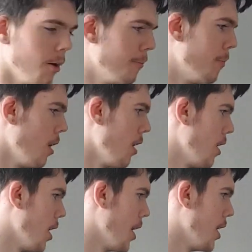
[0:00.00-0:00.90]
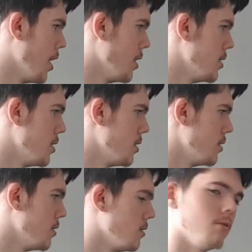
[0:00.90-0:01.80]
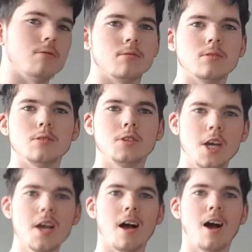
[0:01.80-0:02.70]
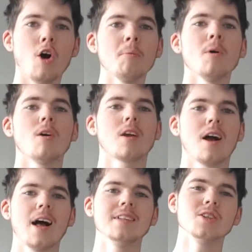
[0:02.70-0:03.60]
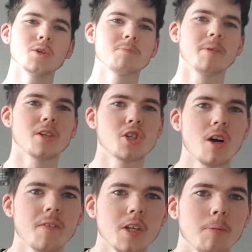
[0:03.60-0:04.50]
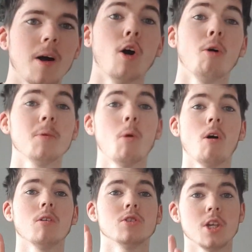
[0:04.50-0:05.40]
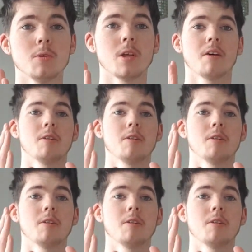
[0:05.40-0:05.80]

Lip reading: But yeah, I hope you all got, I know it's been a short video, but I hope you all genuinely have an